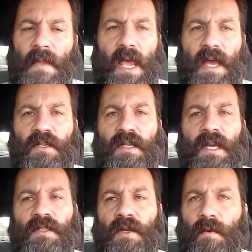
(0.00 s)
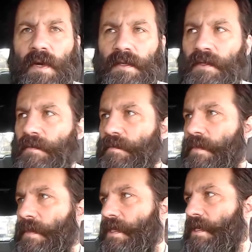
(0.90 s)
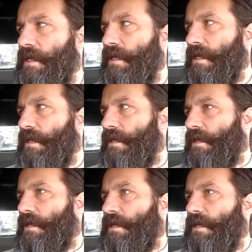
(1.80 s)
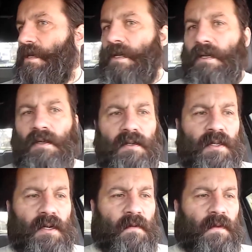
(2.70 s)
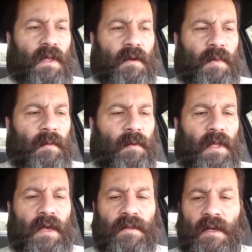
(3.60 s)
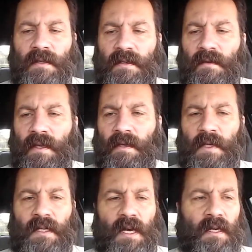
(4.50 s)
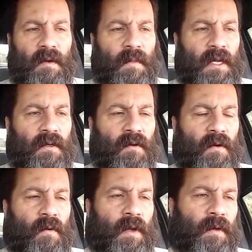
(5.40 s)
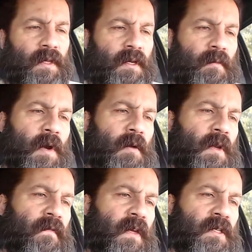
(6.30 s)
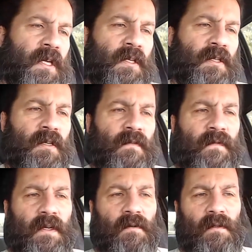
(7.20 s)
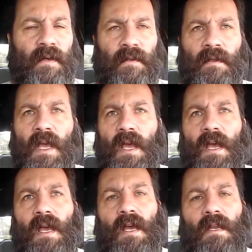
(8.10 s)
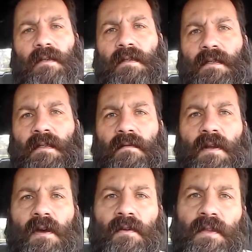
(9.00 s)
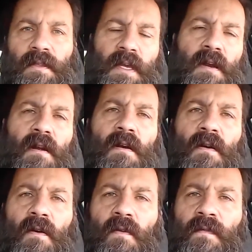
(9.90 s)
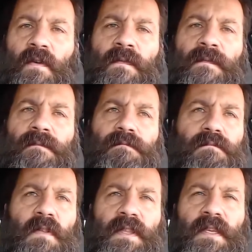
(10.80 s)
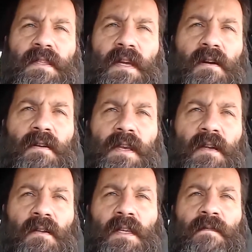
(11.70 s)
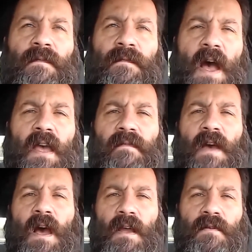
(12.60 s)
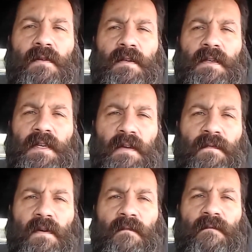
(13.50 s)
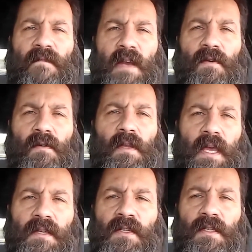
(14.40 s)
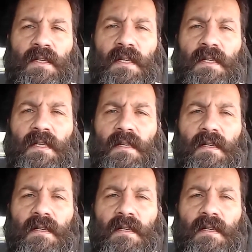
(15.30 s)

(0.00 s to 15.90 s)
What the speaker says: Education-wise. Yeah, I know there's an awful lot of people out there that don't like me talking about doing away with the Department of Education at the federal level. Do you know that there are nearly 500 different federal agencies?